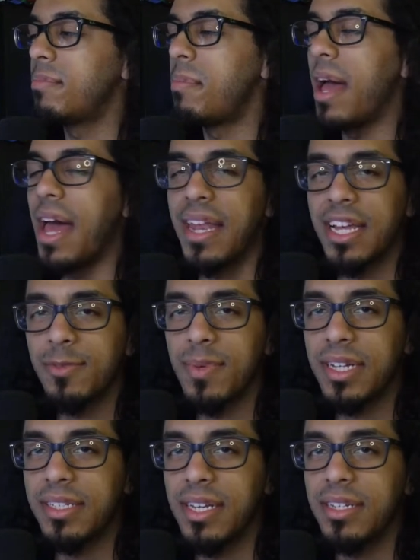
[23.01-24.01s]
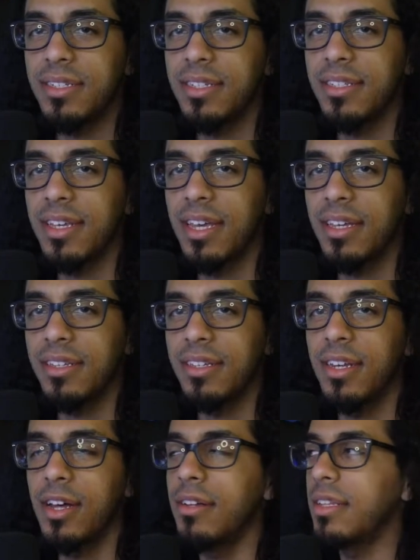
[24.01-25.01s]
bad expectations, like, you
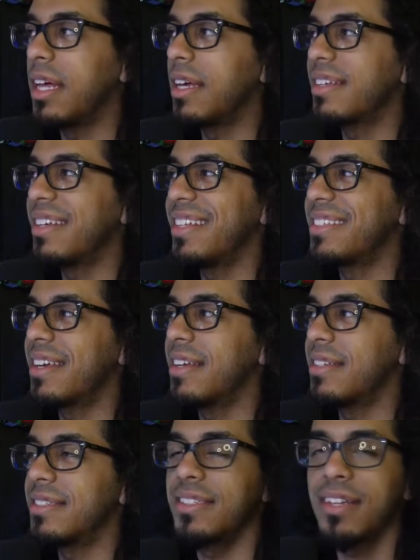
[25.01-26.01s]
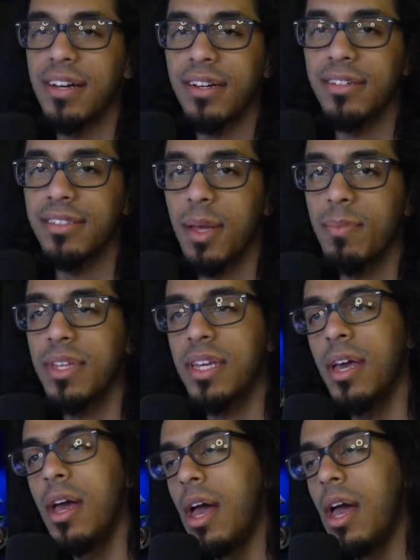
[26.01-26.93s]
know, like it's gonna suck or something.